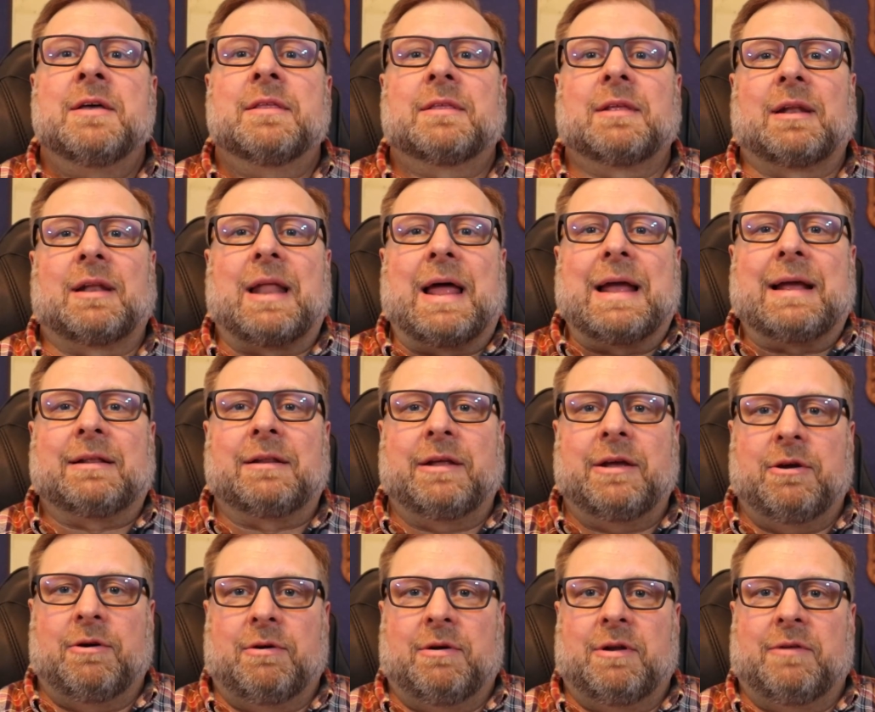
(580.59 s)
the
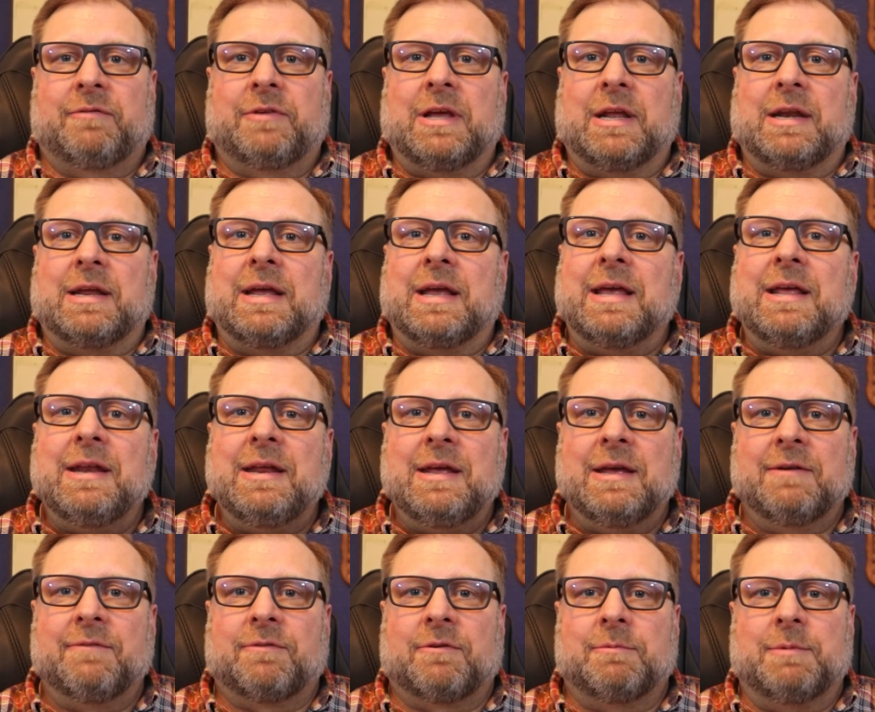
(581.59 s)
likelihood of getting
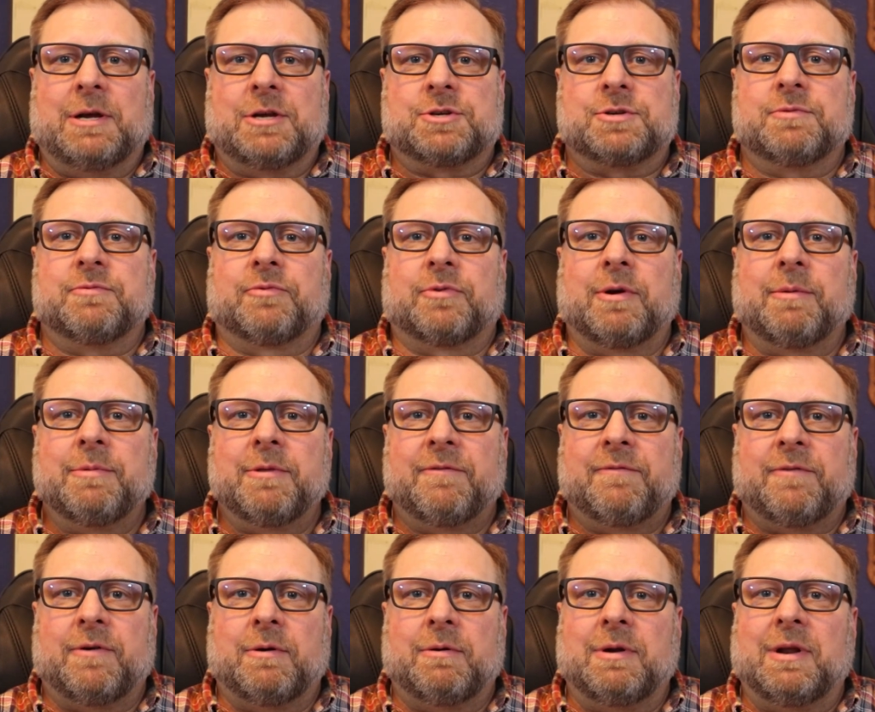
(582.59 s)
any information from the
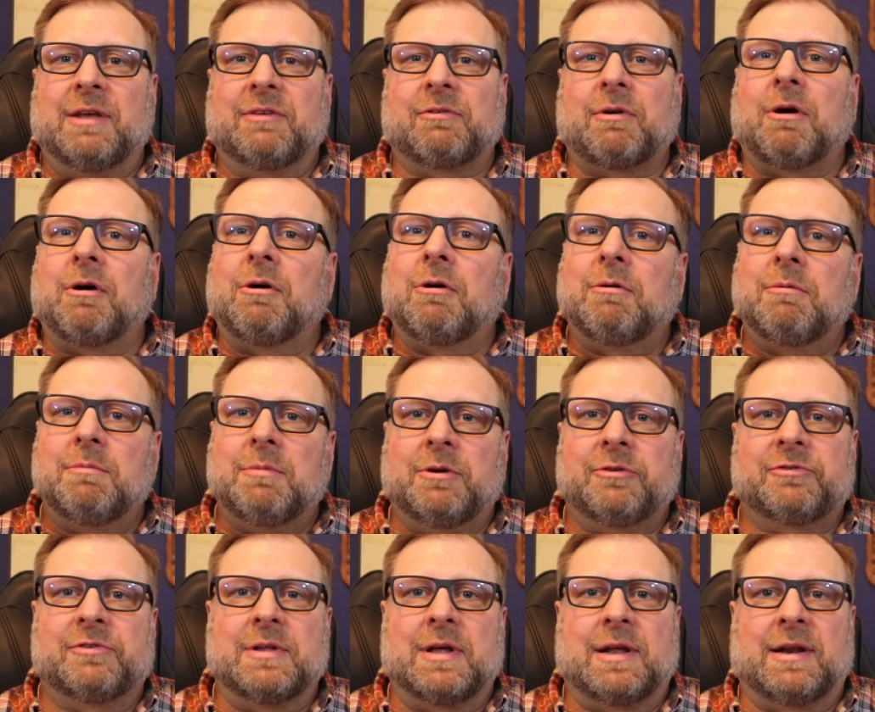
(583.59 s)
phone is
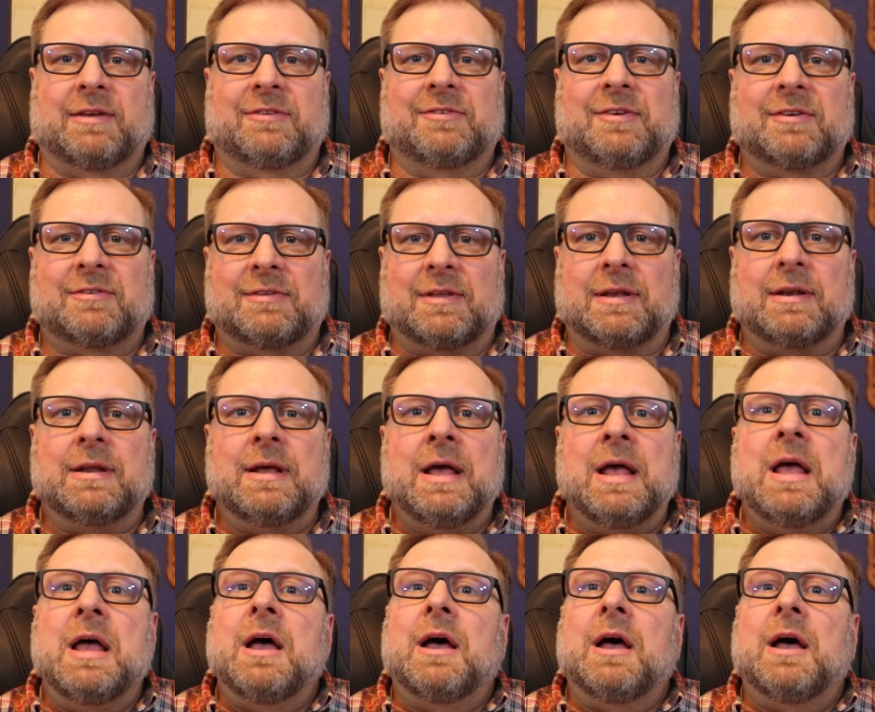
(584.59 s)
almost non-existent